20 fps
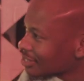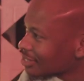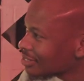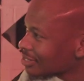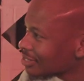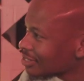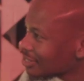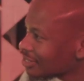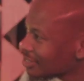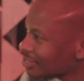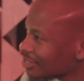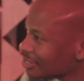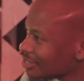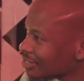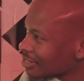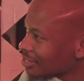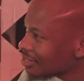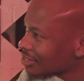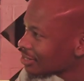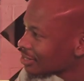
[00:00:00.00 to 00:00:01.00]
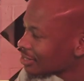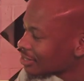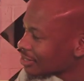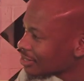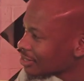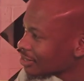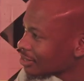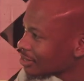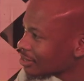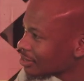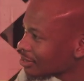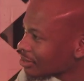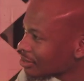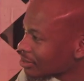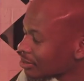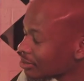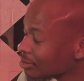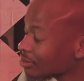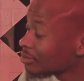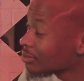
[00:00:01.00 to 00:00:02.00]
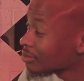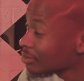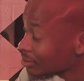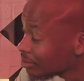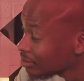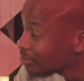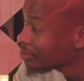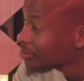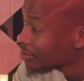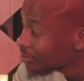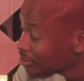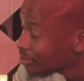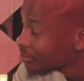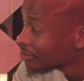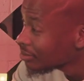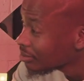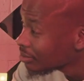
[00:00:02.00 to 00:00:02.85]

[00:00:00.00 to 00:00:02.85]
how big, you know, Pretoria